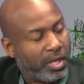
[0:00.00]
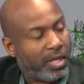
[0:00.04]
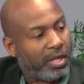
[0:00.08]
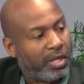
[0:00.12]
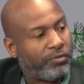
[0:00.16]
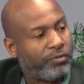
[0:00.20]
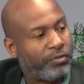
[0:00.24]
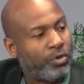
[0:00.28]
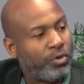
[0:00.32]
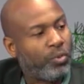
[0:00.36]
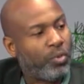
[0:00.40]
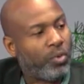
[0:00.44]

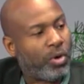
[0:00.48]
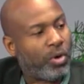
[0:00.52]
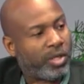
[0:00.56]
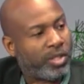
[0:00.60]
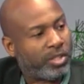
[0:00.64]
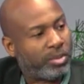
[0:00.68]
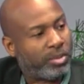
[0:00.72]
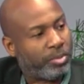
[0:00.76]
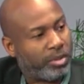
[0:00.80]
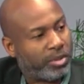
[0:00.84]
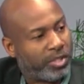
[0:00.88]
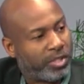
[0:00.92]
If you
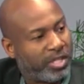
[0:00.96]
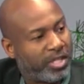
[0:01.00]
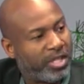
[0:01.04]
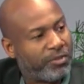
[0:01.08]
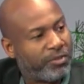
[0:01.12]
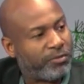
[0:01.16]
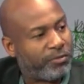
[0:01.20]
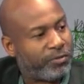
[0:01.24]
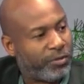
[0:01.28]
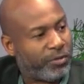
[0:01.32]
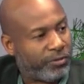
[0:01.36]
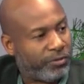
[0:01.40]
want to put in
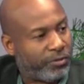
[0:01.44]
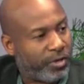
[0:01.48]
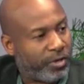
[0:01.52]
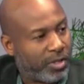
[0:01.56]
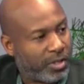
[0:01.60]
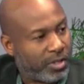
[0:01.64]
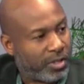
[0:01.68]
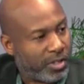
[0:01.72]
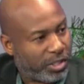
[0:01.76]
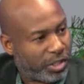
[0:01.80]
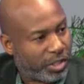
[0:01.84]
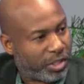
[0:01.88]
a fifth
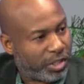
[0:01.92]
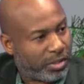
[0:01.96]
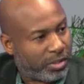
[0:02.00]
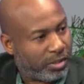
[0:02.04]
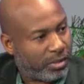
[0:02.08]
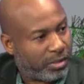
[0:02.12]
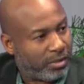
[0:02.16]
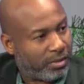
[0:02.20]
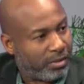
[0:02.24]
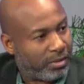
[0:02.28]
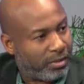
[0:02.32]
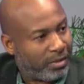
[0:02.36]

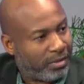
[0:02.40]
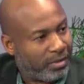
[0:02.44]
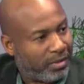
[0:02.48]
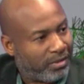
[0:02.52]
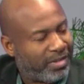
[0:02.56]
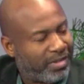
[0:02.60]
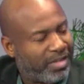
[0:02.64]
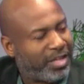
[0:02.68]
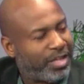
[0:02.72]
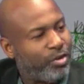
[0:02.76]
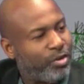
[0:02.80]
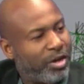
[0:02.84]
condition,
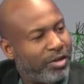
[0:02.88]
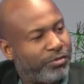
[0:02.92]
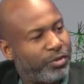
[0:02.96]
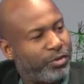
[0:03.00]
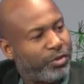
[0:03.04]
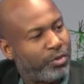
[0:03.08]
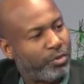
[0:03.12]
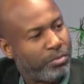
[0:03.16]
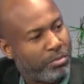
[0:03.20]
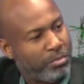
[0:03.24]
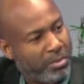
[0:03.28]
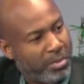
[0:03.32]
then you have
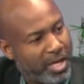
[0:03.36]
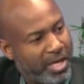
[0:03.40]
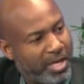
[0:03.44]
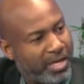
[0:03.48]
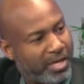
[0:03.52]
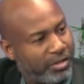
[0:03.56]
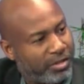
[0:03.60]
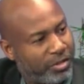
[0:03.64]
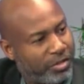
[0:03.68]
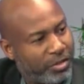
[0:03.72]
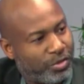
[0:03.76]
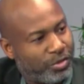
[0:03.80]
to make
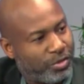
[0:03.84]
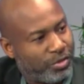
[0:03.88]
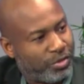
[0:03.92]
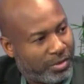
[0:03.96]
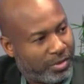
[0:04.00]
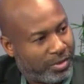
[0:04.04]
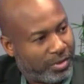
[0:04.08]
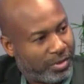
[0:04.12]
it so.